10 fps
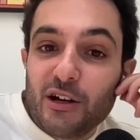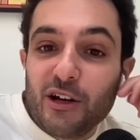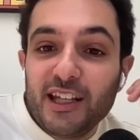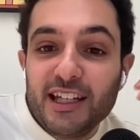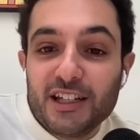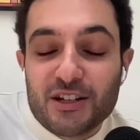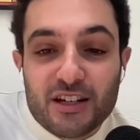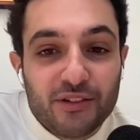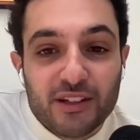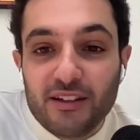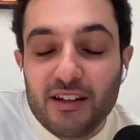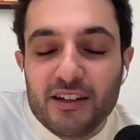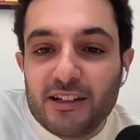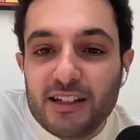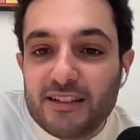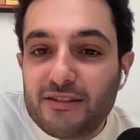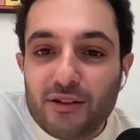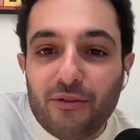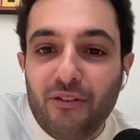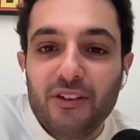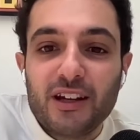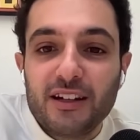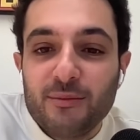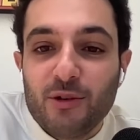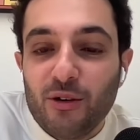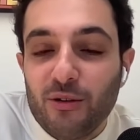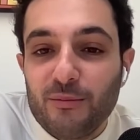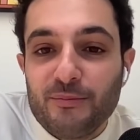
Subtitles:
it shifted and it's not fear anymore.